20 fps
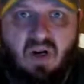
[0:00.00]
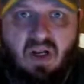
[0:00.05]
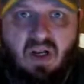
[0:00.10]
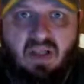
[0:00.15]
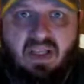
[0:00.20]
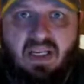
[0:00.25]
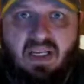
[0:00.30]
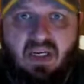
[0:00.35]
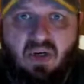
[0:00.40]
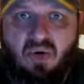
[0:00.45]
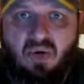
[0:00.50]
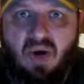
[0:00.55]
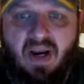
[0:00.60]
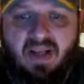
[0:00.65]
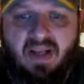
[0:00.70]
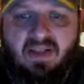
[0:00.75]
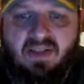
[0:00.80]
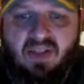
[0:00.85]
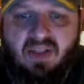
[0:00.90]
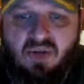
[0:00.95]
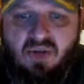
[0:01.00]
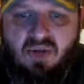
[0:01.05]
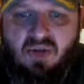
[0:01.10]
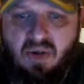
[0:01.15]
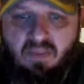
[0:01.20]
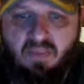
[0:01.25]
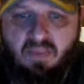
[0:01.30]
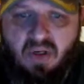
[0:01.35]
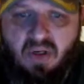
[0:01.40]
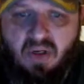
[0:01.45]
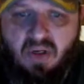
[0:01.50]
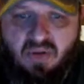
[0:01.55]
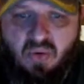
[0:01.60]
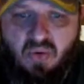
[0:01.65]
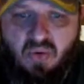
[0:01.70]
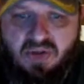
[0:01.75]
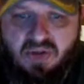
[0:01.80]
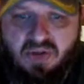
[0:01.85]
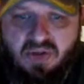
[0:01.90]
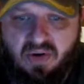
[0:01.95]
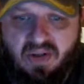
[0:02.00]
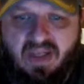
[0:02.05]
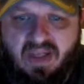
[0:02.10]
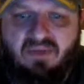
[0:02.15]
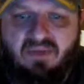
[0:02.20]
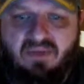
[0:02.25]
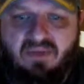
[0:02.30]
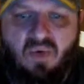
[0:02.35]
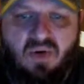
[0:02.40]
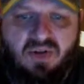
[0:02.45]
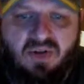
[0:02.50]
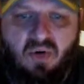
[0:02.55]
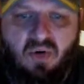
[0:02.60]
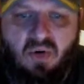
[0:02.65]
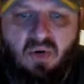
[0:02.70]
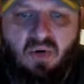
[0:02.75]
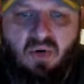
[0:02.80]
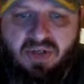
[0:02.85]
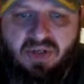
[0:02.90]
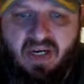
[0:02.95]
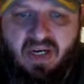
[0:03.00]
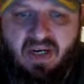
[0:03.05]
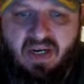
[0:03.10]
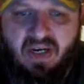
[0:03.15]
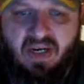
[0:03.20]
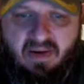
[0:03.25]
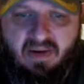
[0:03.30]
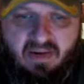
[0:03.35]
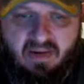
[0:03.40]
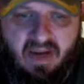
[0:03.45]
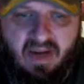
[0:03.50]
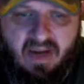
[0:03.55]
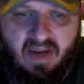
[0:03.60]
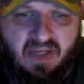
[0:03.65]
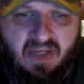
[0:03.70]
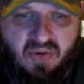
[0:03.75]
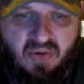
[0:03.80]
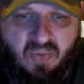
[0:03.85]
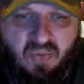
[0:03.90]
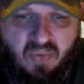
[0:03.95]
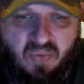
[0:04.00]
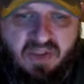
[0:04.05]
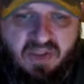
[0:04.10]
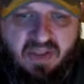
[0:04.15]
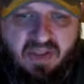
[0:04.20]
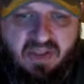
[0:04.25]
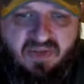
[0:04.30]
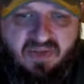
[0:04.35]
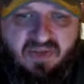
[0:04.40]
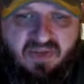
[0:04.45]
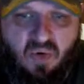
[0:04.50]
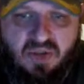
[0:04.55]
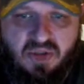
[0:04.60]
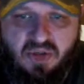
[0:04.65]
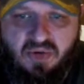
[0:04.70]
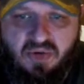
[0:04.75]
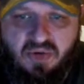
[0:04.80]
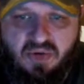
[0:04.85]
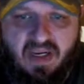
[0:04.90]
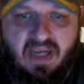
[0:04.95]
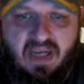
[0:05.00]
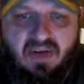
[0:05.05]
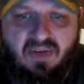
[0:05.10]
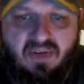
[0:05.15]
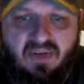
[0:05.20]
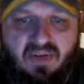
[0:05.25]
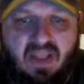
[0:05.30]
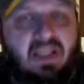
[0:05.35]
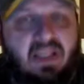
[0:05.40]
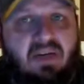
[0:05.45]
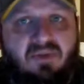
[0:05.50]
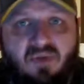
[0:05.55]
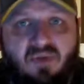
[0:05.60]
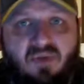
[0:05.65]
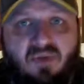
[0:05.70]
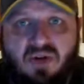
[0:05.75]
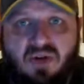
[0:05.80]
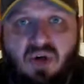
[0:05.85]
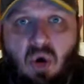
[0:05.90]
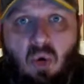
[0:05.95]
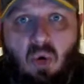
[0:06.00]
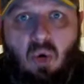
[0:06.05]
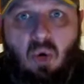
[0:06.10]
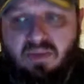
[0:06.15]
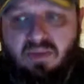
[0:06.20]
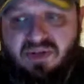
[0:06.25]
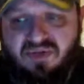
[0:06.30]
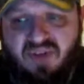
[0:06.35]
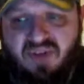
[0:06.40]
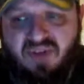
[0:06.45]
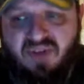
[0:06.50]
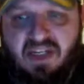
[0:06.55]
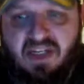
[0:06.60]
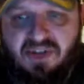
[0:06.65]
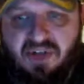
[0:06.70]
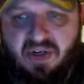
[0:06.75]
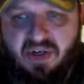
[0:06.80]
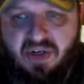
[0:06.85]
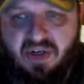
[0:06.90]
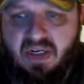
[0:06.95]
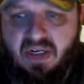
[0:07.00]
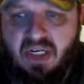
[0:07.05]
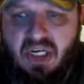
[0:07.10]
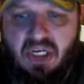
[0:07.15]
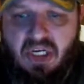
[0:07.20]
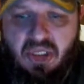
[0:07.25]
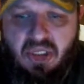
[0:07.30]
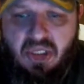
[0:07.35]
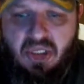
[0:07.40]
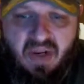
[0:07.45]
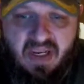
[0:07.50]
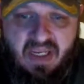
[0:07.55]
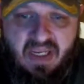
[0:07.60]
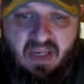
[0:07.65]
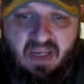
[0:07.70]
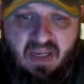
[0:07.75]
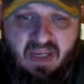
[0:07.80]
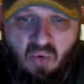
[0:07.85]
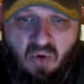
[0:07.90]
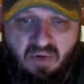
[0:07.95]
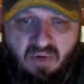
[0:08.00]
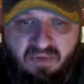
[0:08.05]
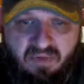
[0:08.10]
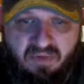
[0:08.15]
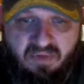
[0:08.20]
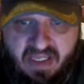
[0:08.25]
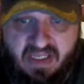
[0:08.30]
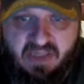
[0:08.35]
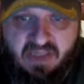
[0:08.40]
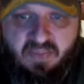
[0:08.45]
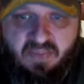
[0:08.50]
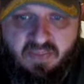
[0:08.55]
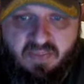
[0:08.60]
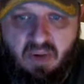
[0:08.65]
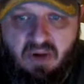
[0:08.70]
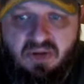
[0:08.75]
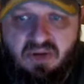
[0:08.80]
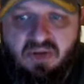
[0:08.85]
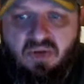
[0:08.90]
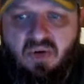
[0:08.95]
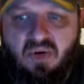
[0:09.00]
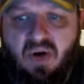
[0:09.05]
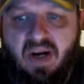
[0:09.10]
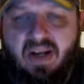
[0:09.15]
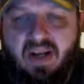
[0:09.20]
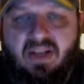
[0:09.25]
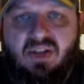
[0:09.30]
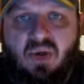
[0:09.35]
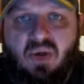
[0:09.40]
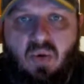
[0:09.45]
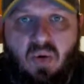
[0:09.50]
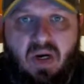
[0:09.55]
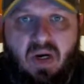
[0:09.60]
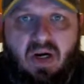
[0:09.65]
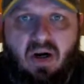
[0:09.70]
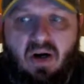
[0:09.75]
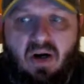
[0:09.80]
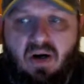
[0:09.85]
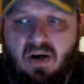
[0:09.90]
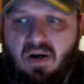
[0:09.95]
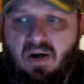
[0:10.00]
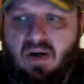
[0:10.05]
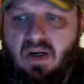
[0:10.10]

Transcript: elite credits that you can put towards your elite four star orbs. You're getting extra ones of these four, so you can get to the elite four star orbs faster. You can get more of these promotional credits quicker.